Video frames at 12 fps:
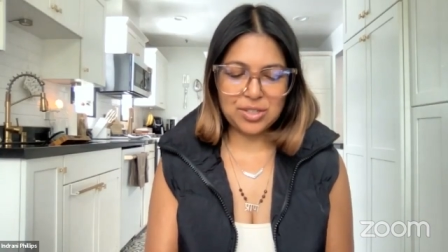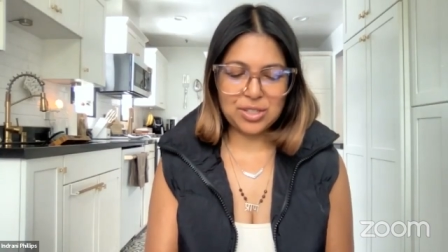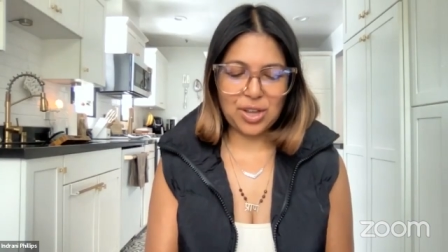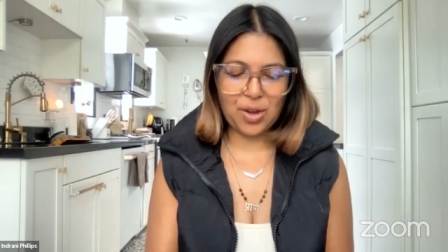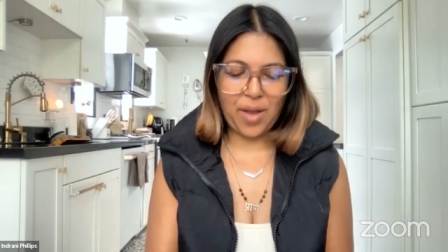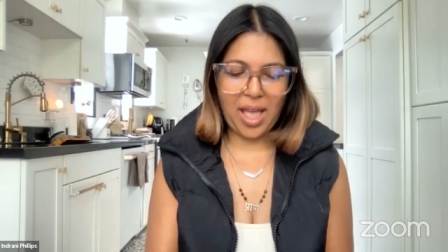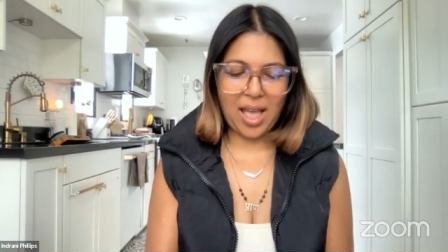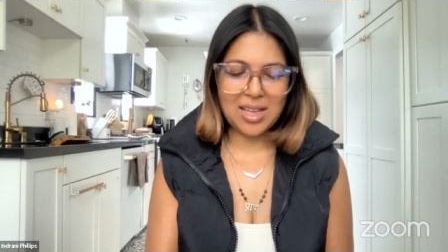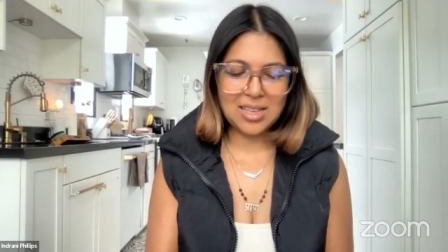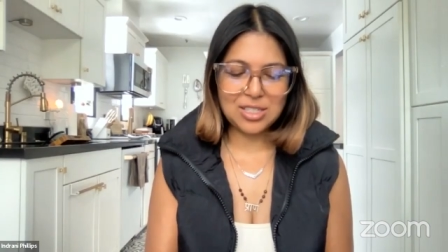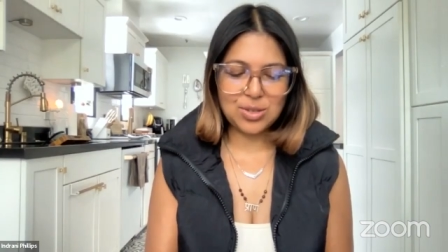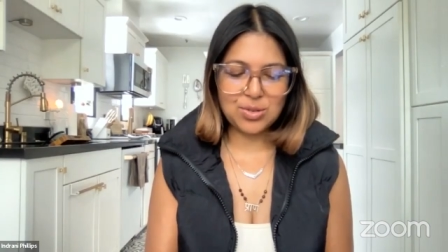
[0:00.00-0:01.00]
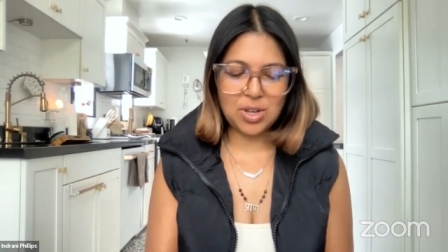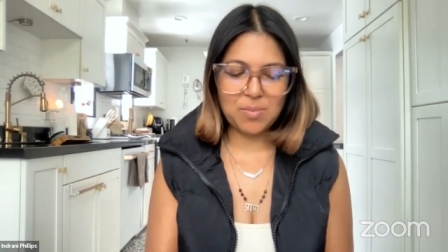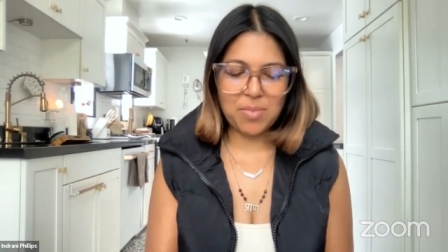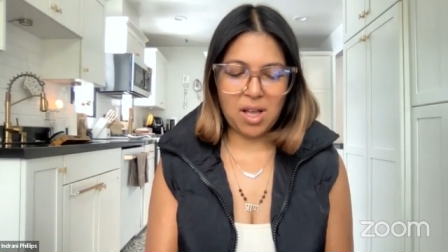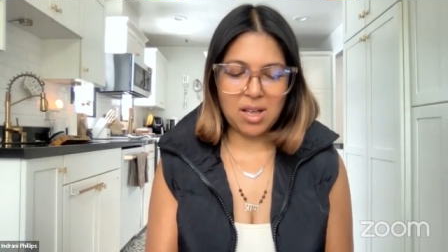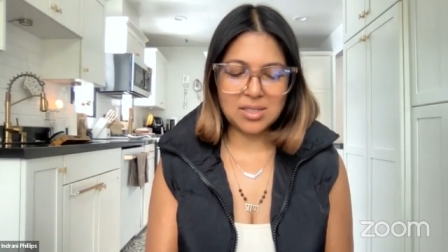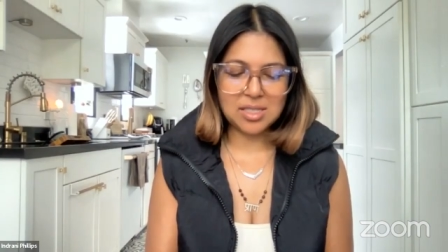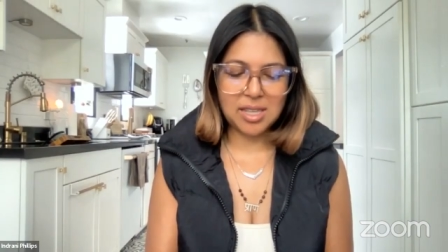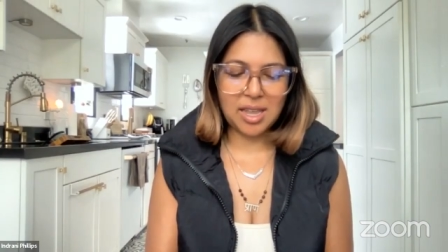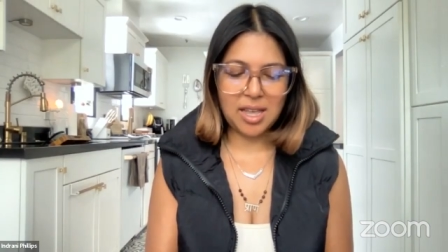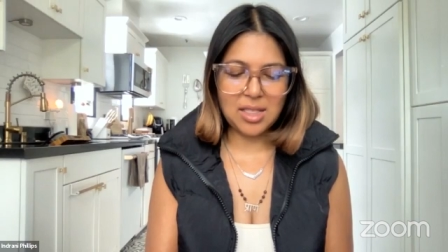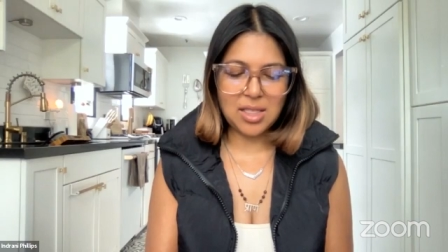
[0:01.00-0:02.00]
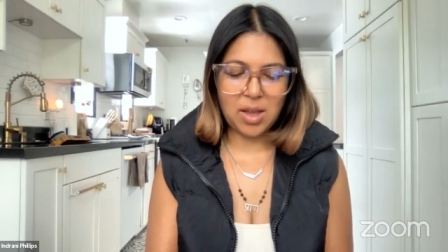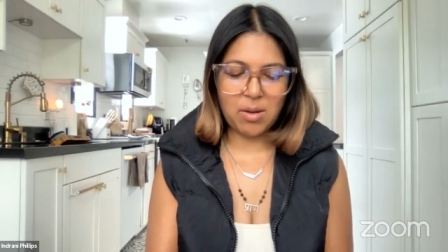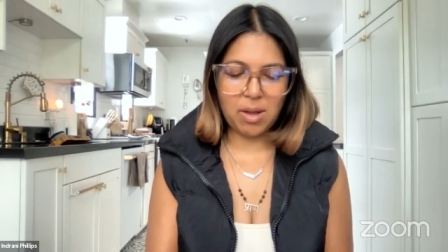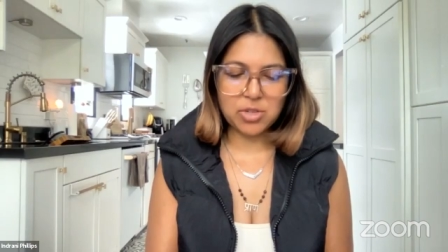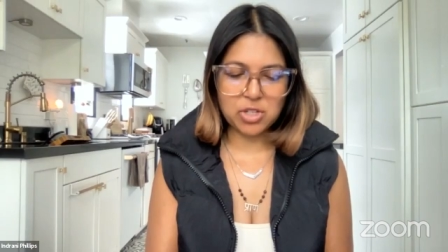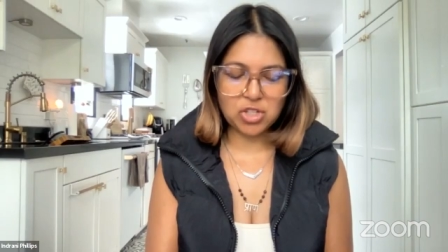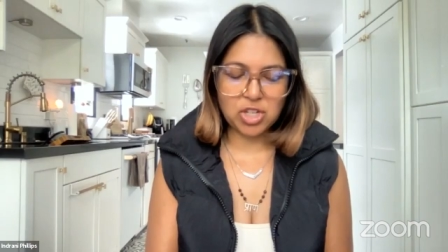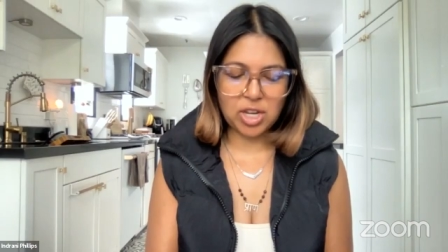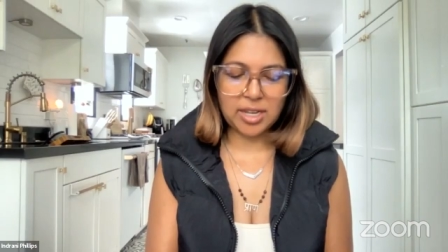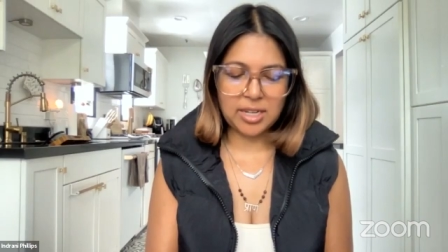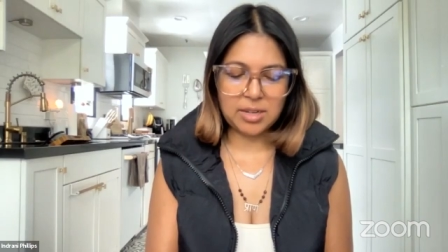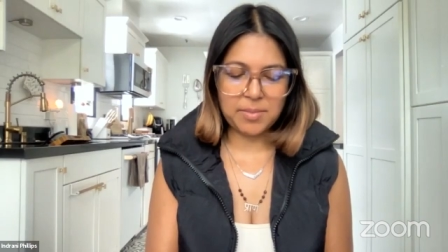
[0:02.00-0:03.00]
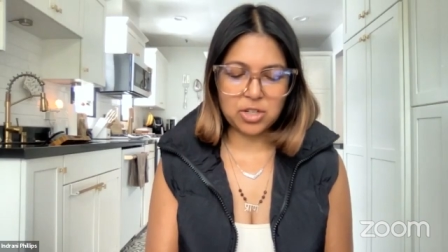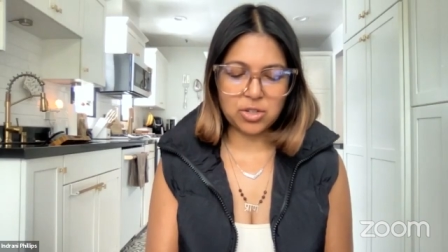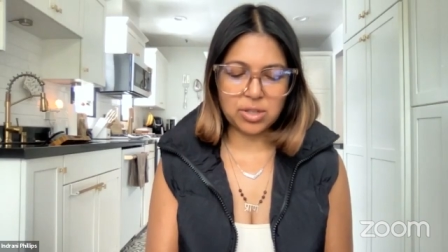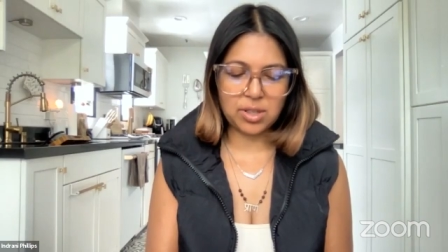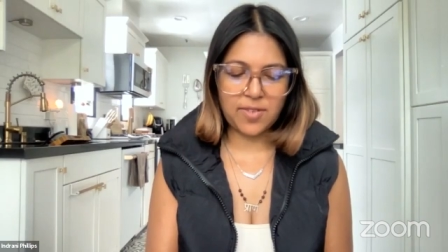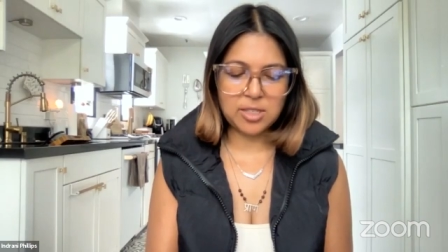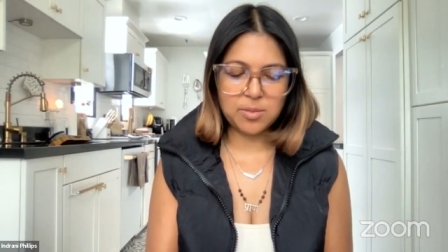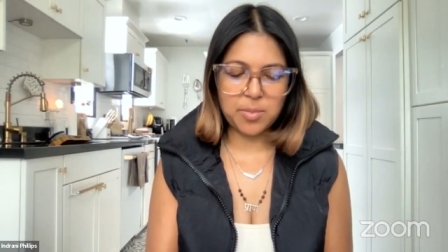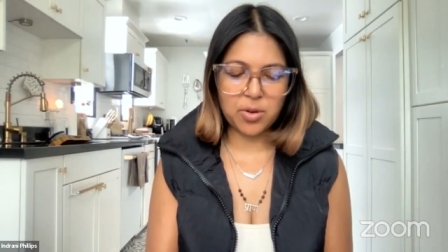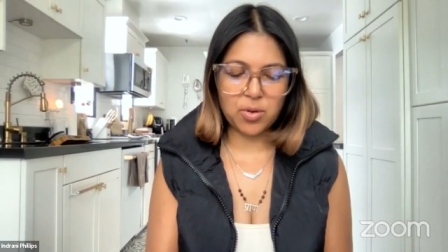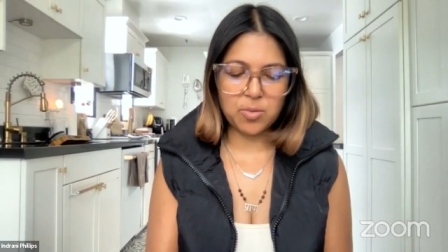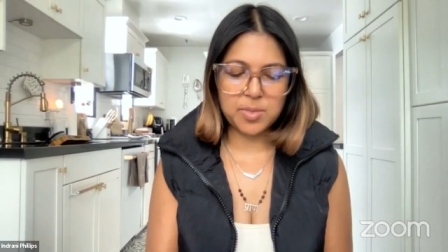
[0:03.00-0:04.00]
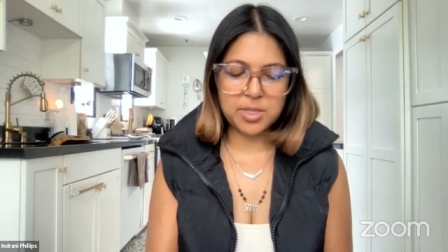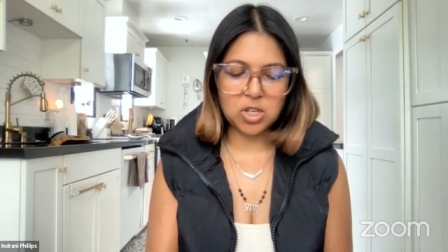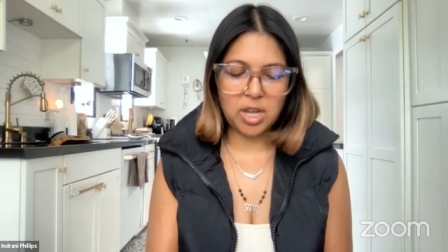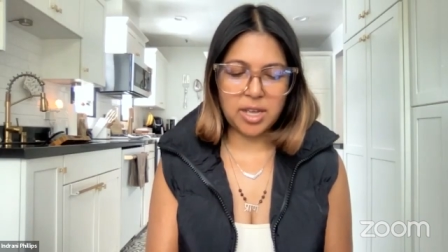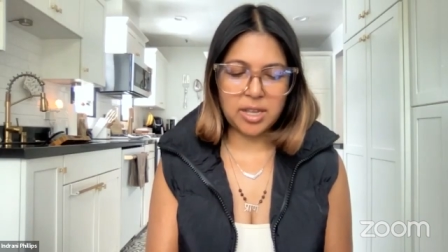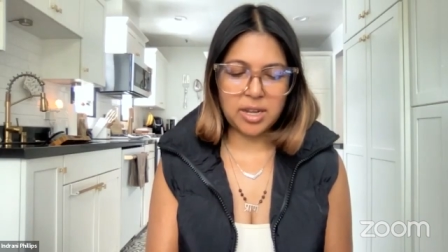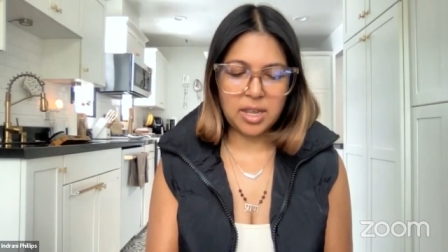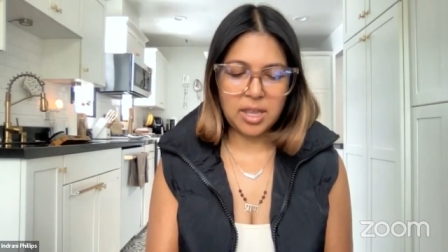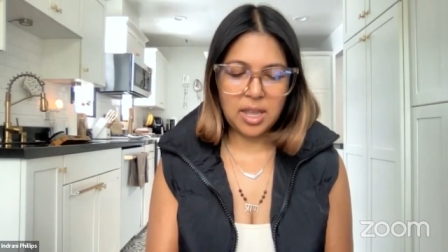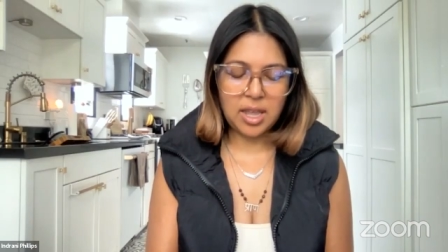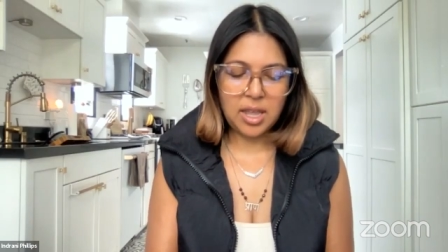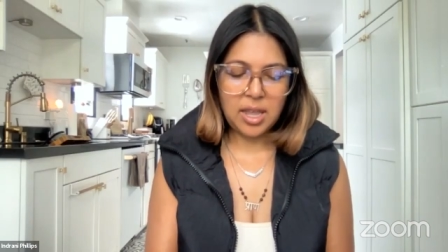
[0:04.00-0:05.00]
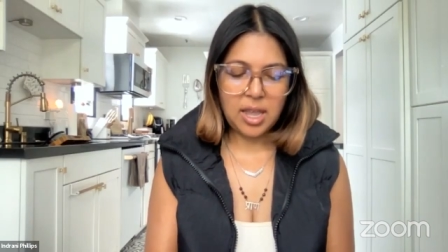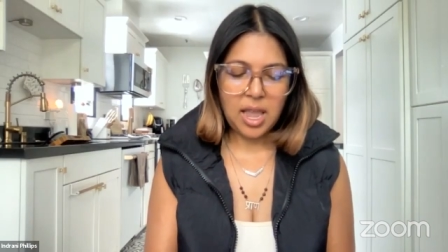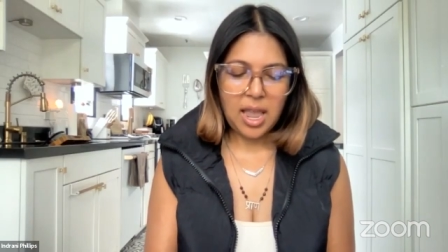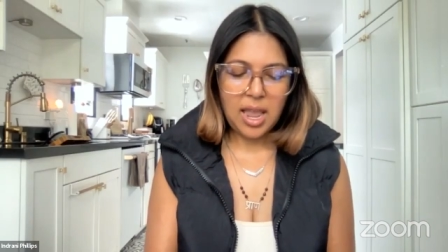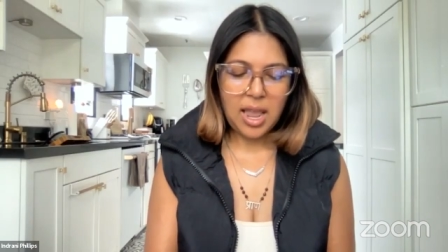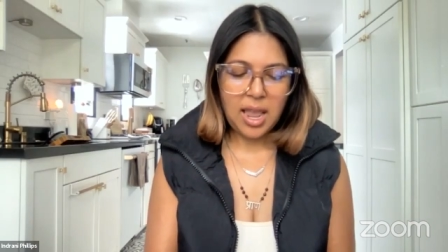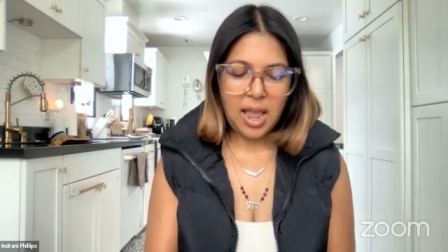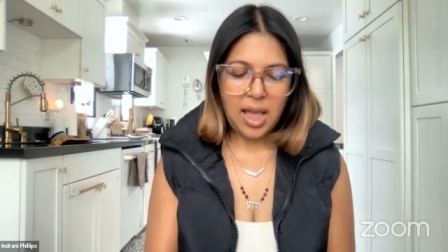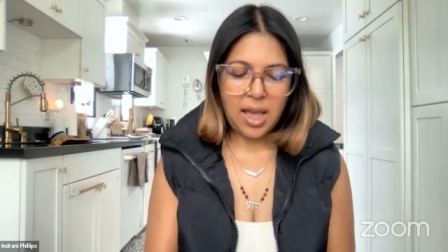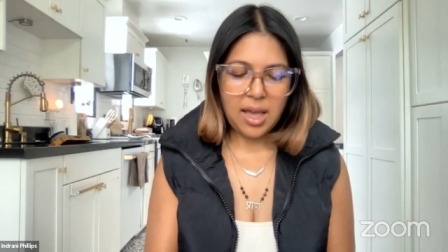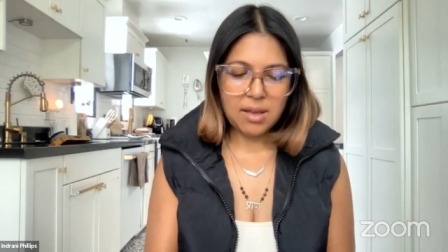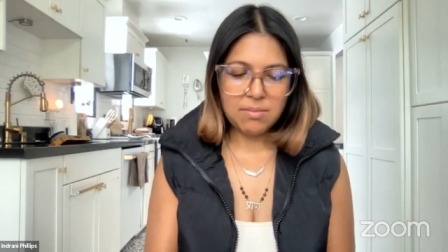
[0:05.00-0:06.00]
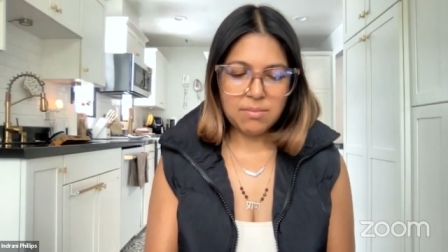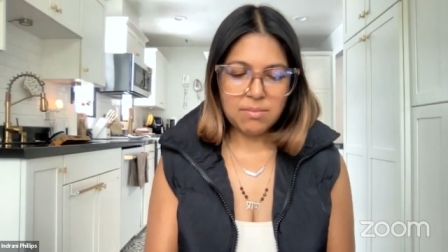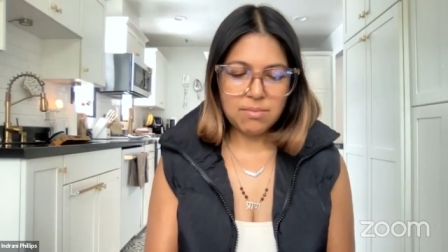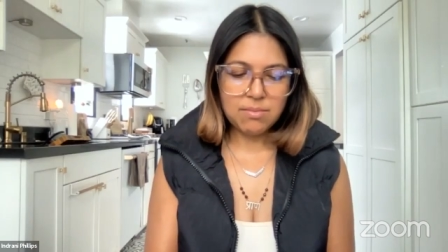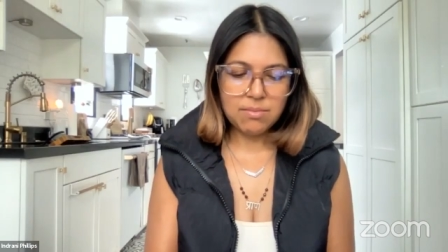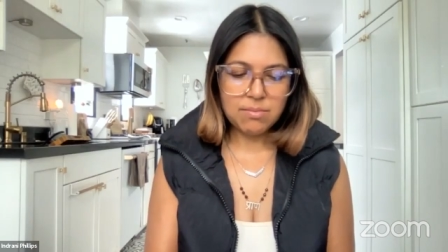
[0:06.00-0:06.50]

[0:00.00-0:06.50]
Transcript: So as you jump on, say hello. I'm just checking to make sure the Facebook group is good. Um,